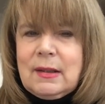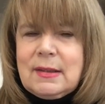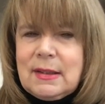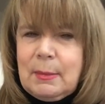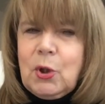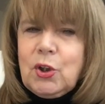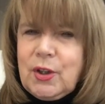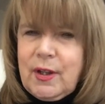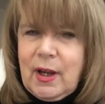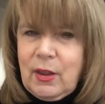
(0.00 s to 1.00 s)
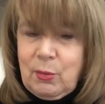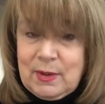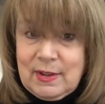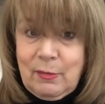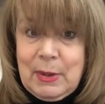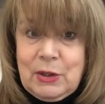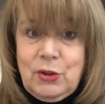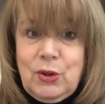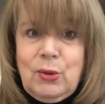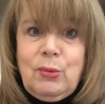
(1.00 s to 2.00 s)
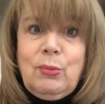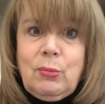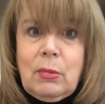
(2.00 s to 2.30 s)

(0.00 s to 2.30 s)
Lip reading: similar to the other ones I've been to